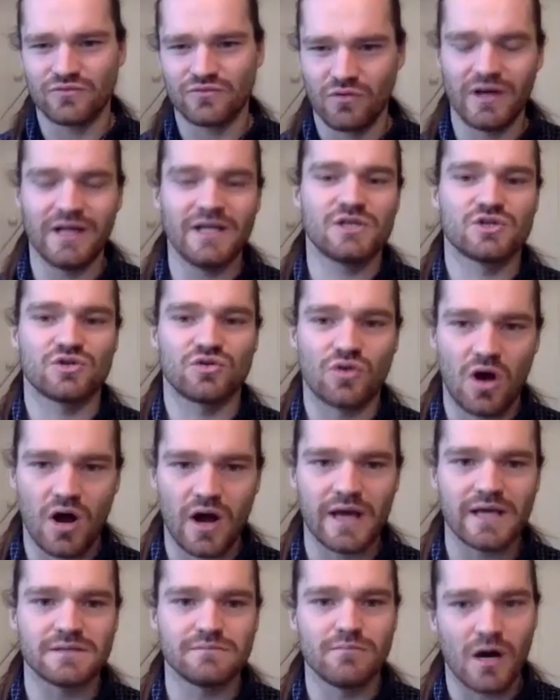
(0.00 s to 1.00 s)
Really
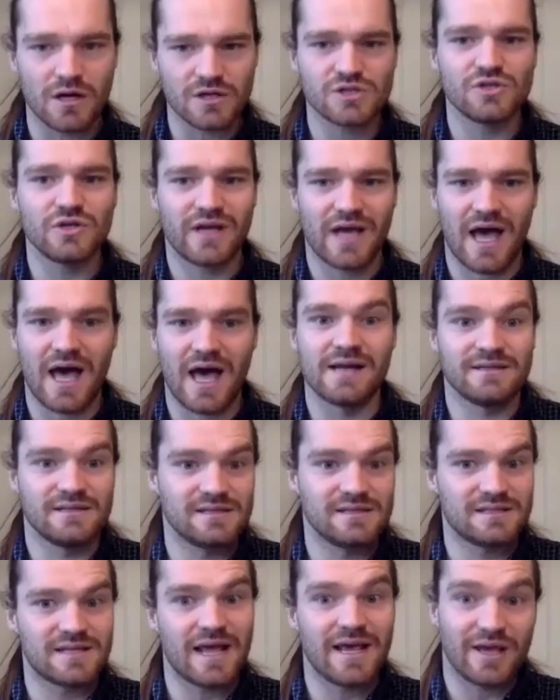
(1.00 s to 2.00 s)
try as much as you can to
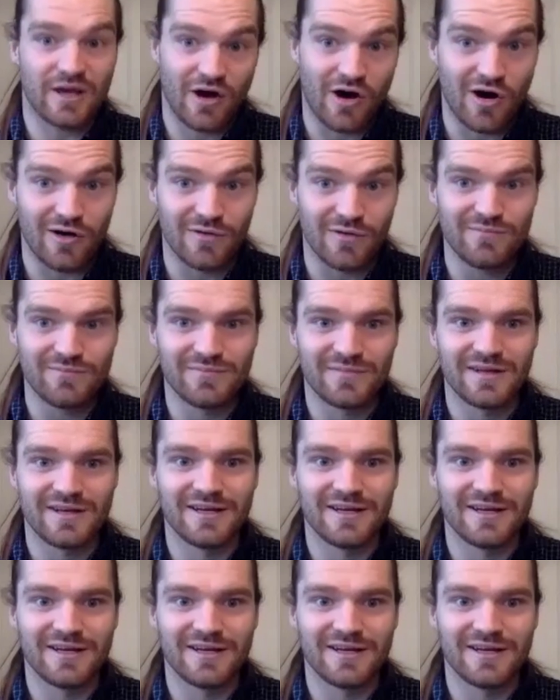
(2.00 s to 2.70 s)
stay calm.